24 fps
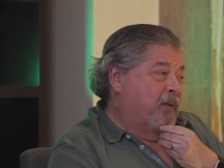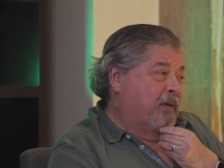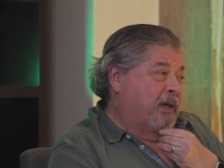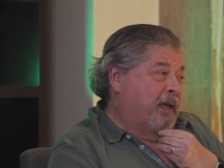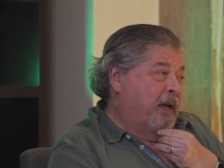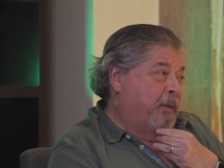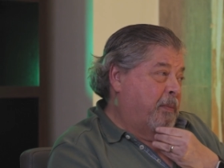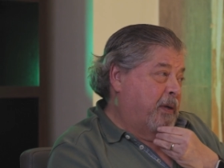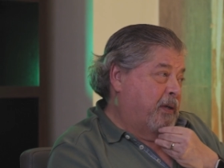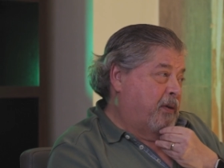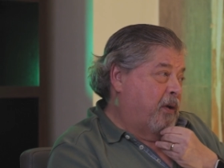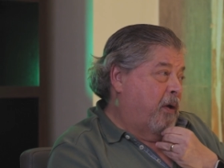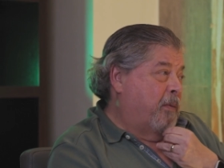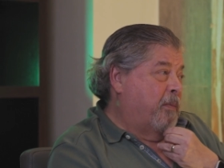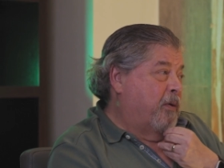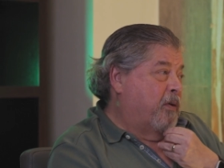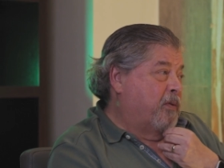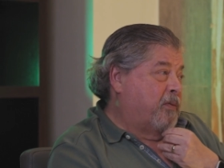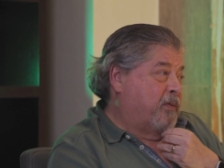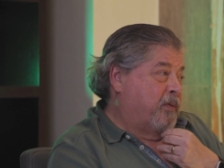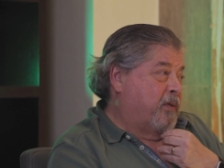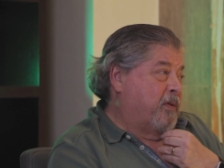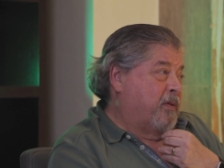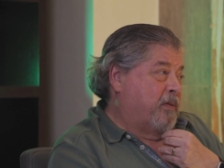And
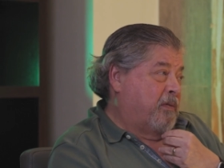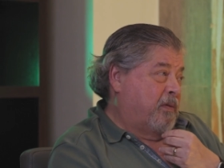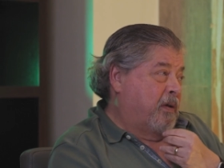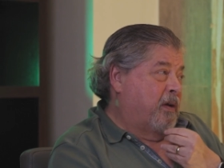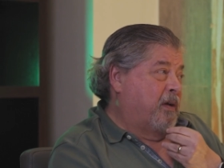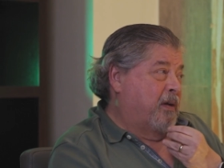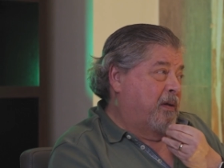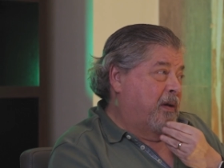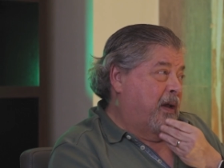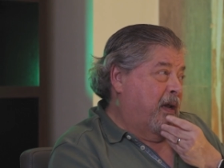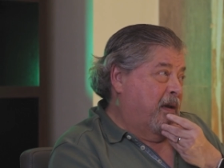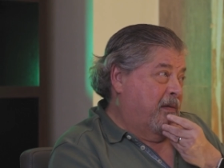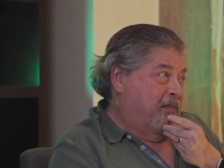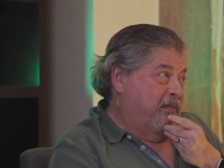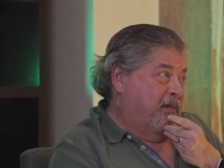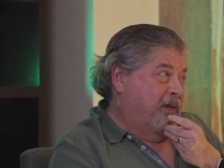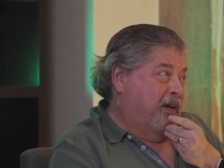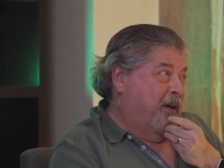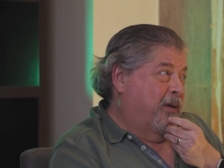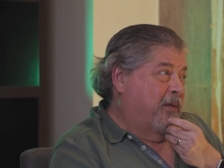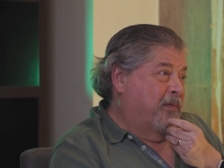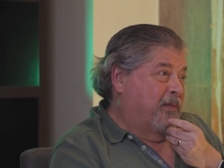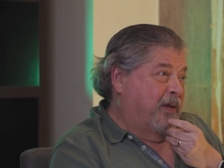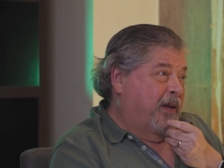also, it was almost,
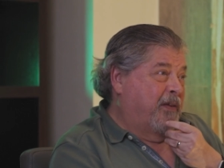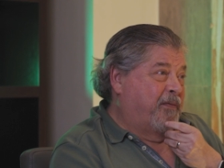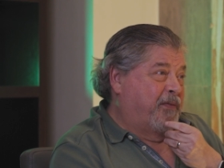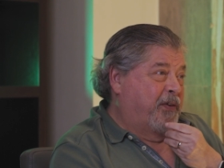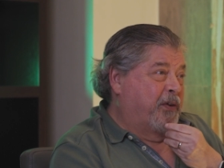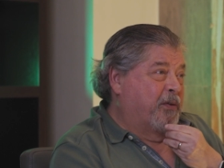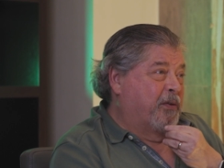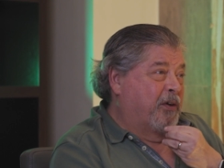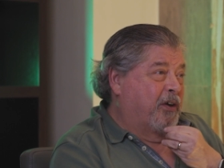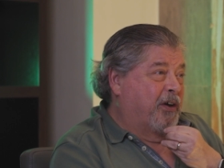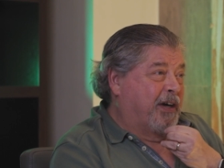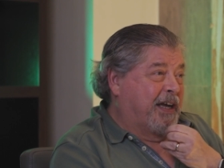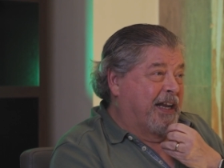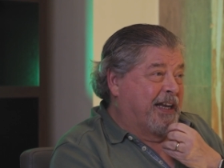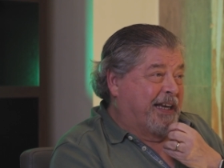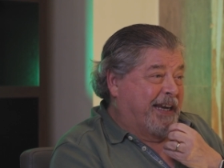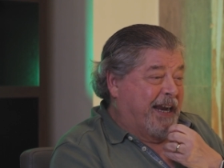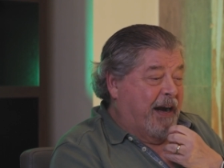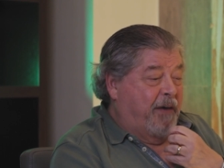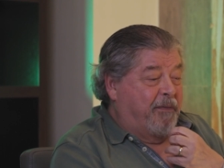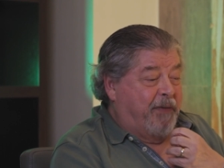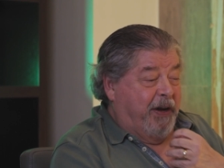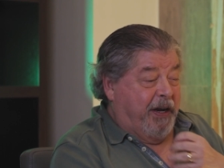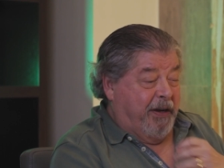uh, look at
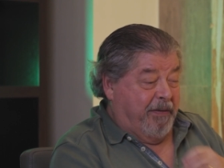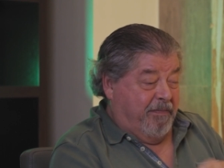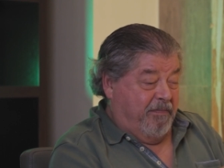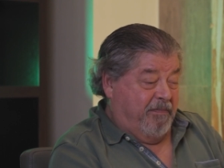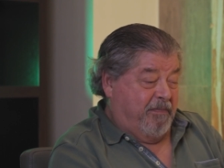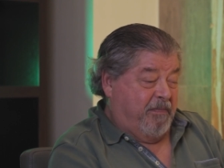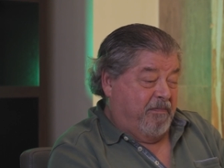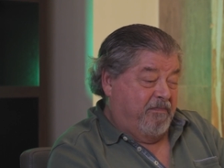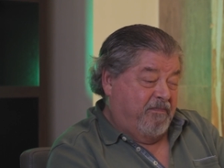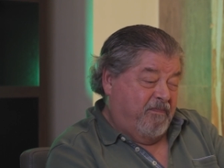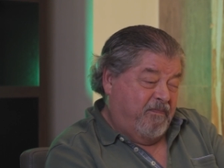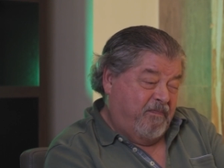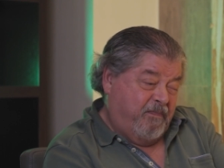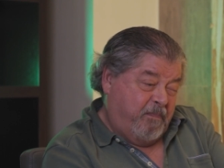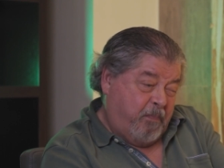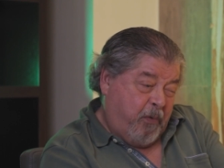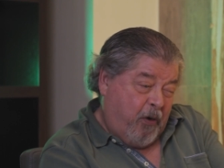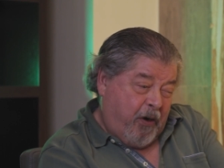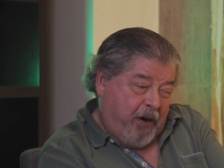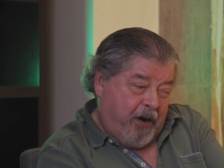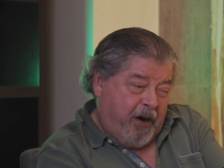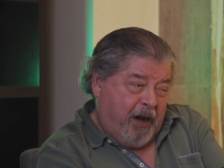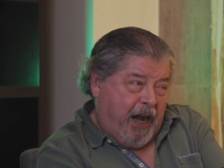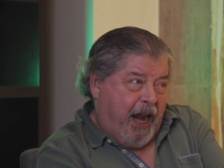carefully,
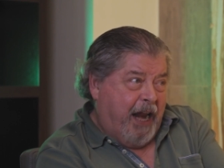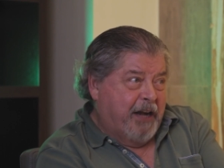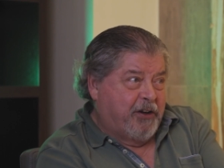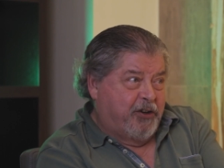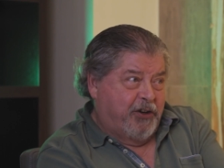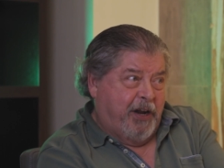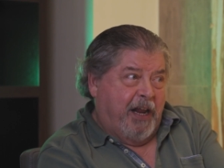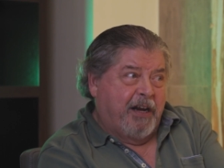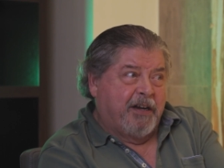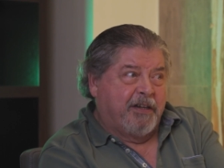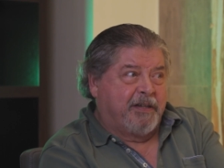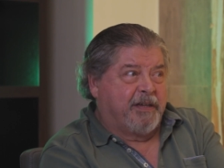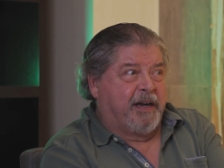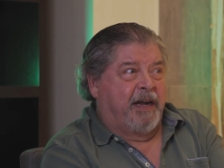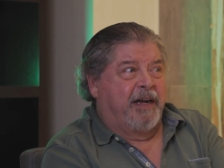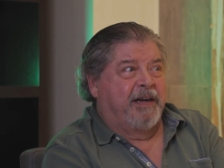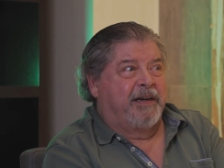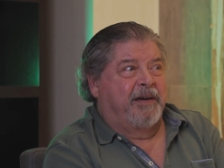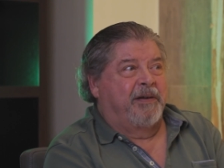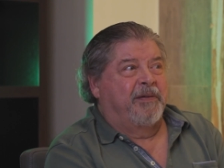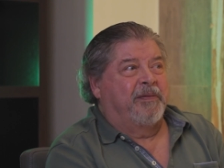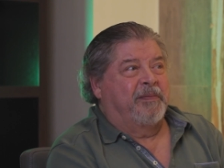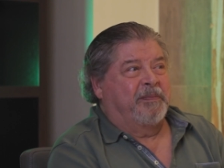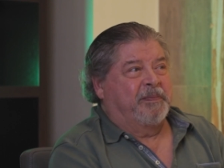borderline
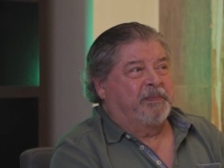genocide.